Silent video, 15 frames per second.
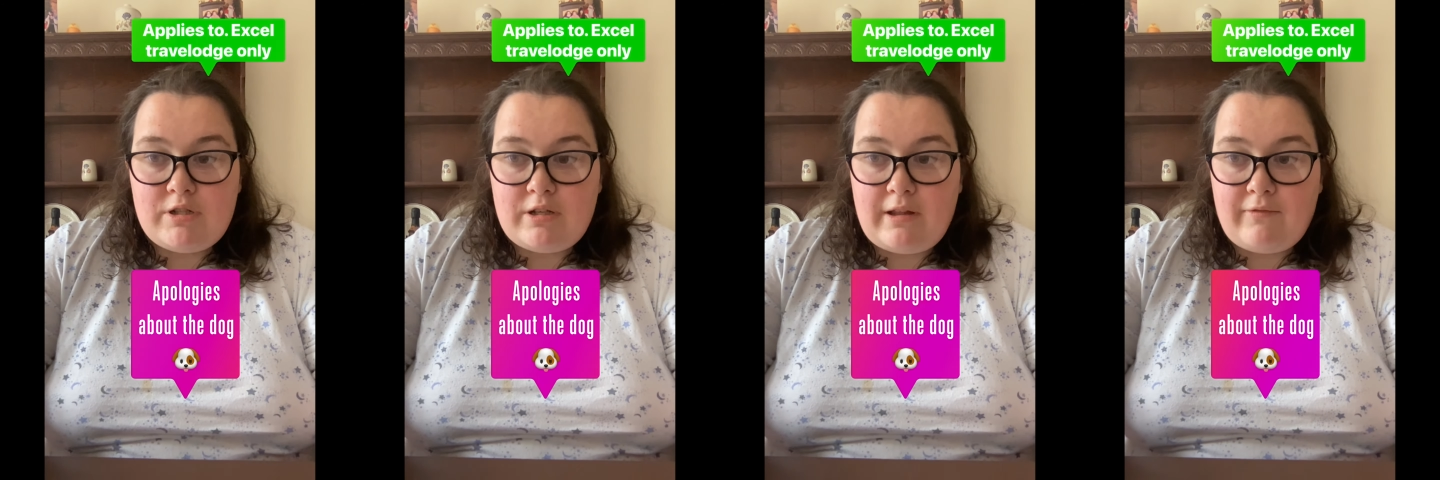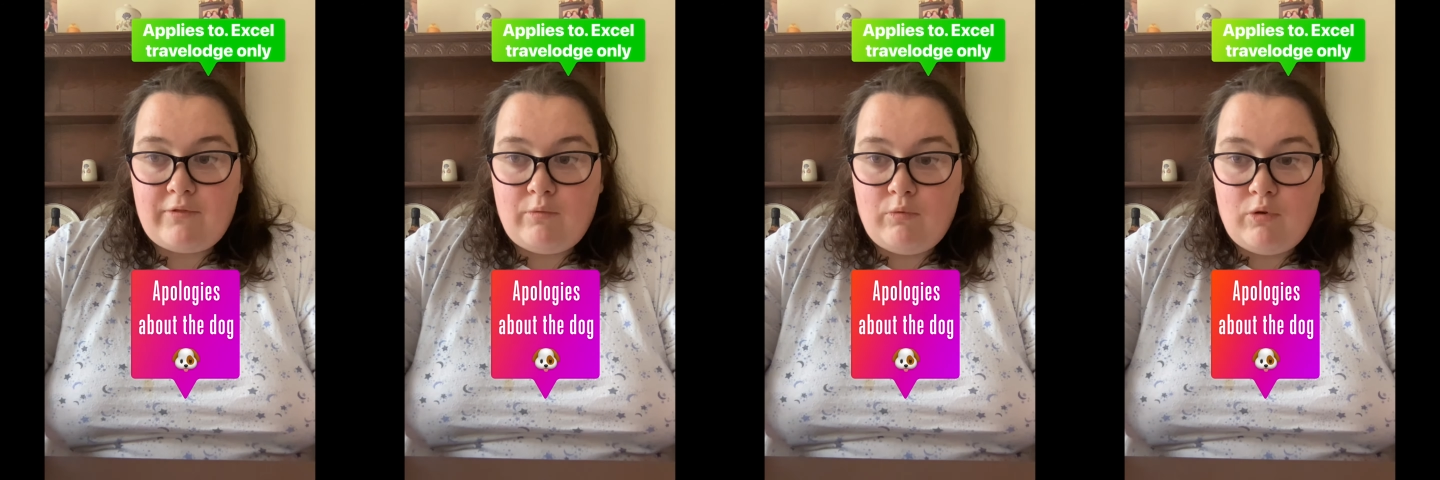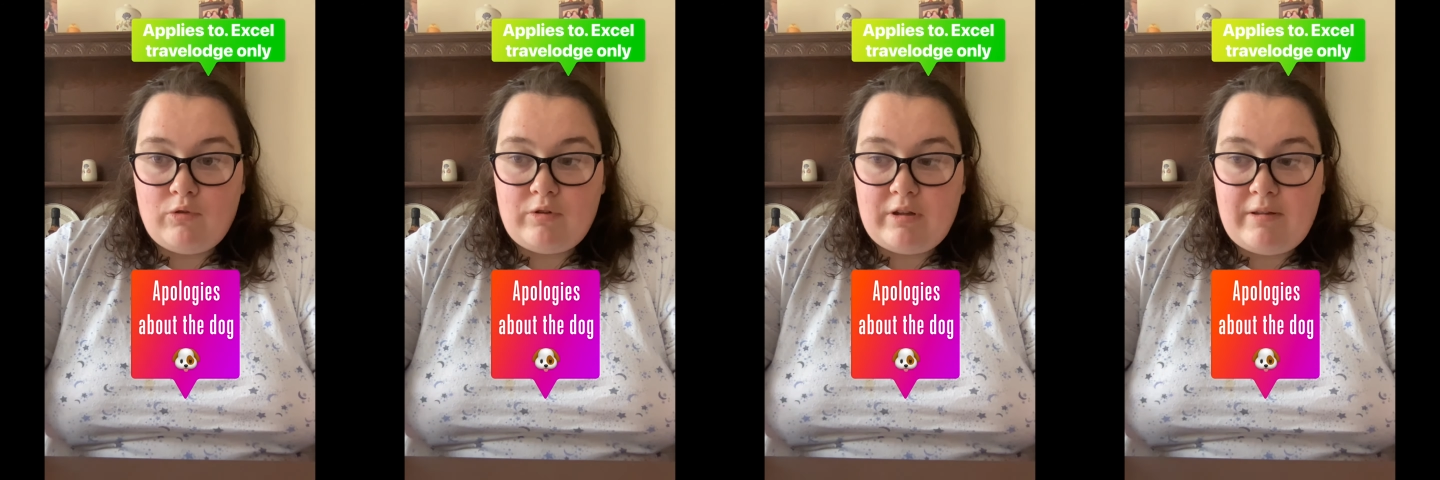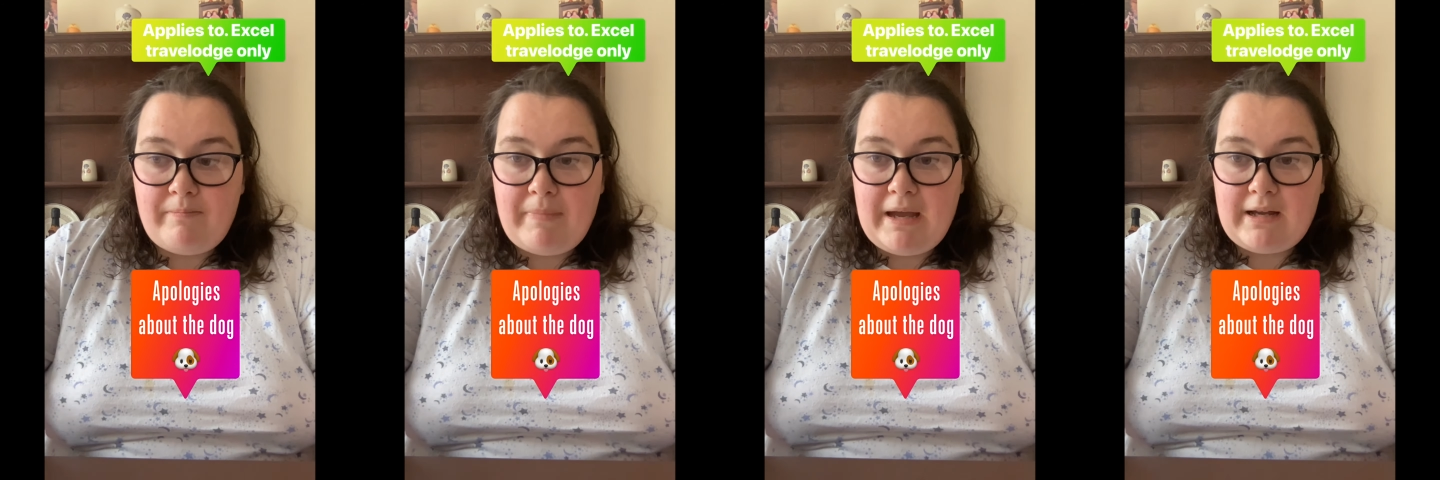you'd have to walk to
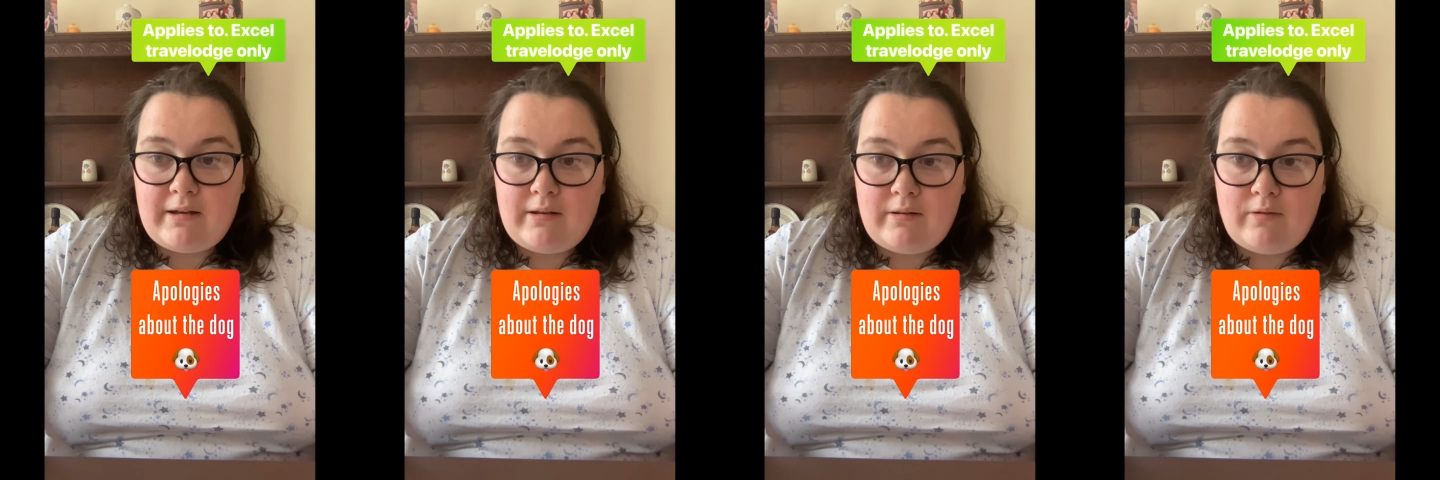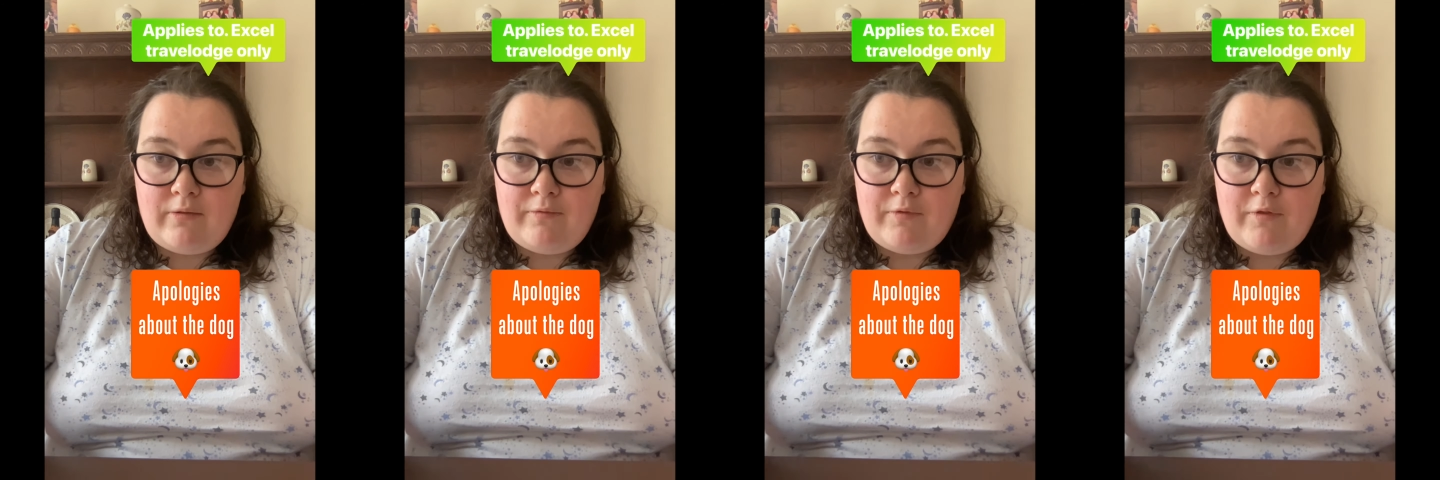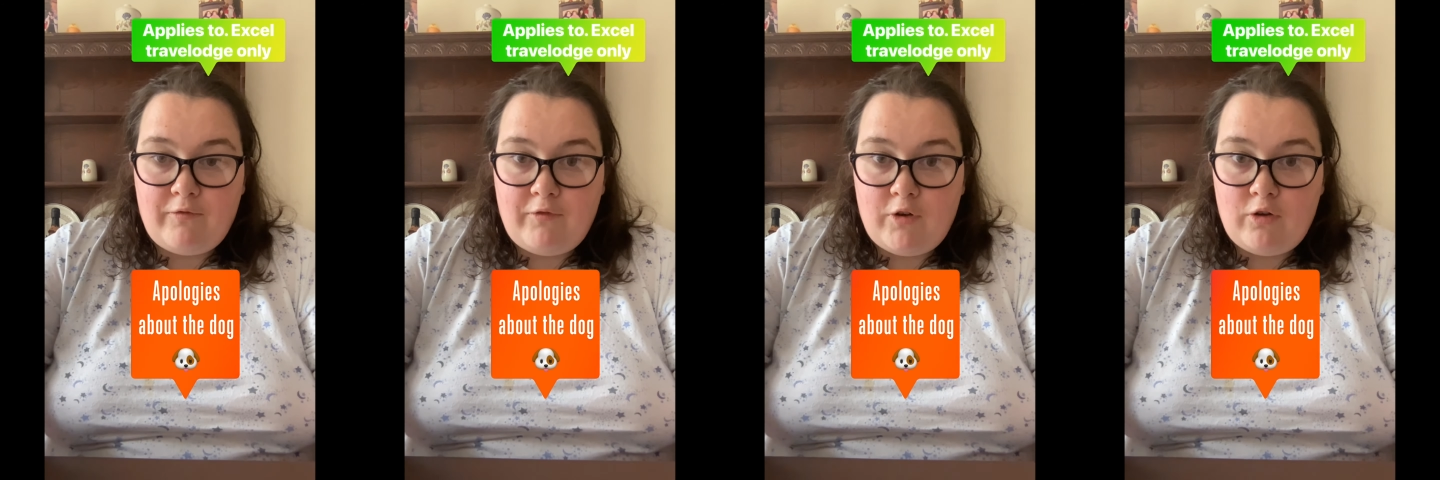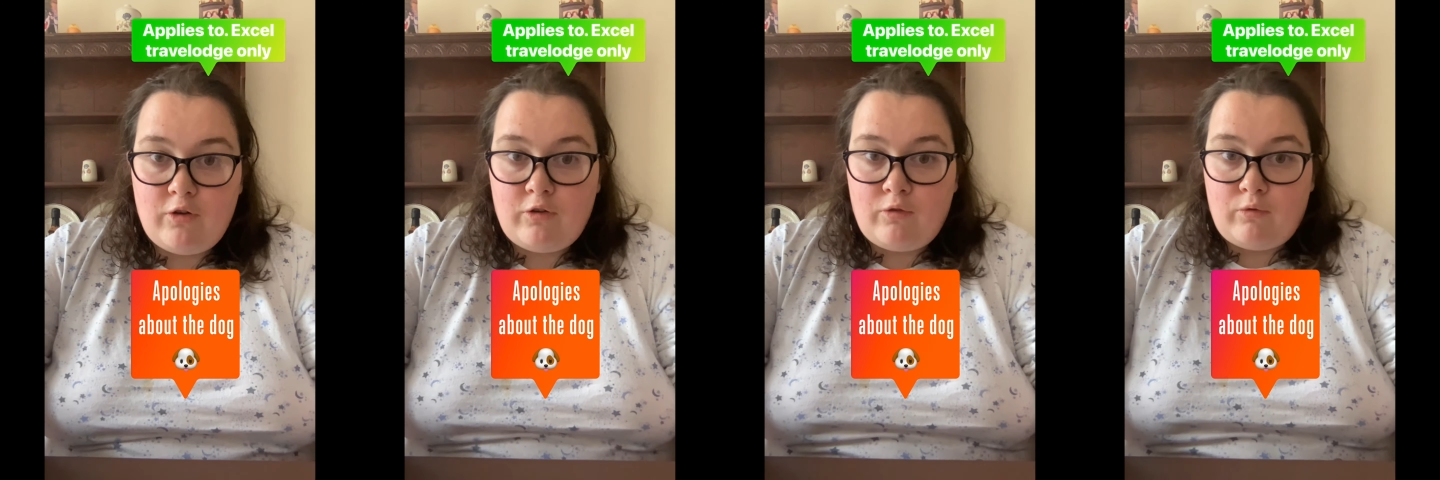the back of the first